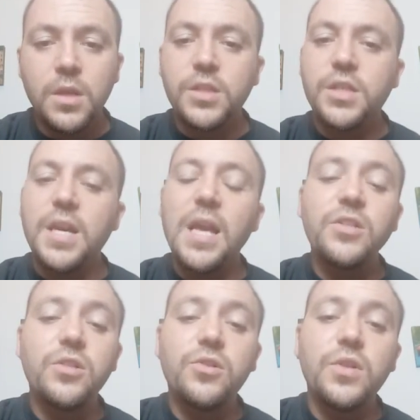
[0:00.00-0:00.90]

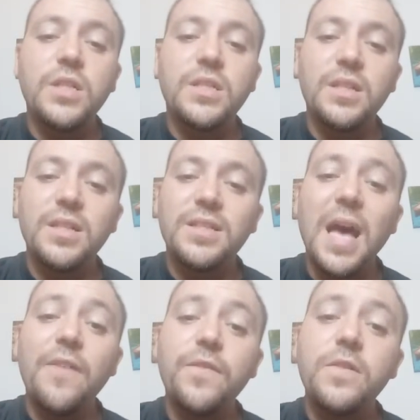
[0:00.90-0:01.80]
sketch the trees and the
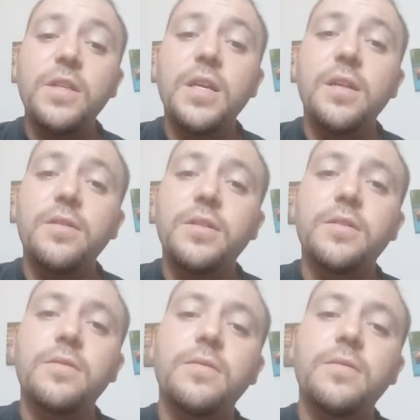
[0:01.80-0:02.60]
daffodils.